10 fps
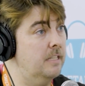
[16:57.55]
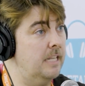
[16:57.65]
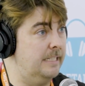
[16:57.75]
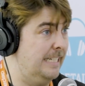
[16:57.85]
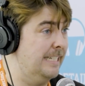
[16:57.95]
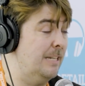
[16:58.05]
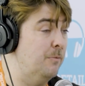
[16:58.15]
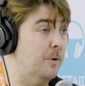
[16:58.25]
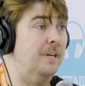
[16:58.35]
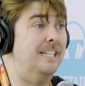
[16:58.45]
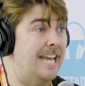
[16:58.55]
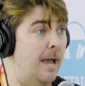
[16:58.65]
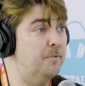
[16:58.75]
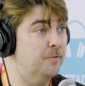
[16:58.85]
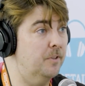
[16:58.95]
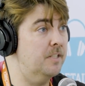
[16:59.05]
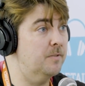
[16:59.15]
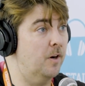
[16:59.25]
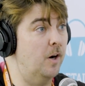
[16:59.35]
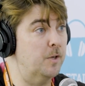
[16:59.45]
that they didn't want to adapt for us
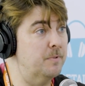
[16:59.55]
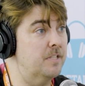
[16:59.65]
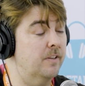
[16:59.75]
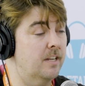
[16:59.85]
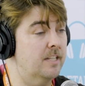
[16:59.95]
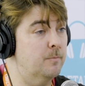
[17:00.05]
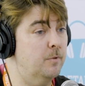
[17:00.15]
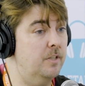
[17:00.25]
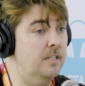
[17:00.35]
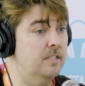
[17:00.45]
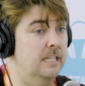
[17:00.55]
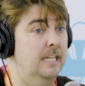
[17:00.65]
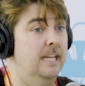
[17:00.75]
for our specific customer needs.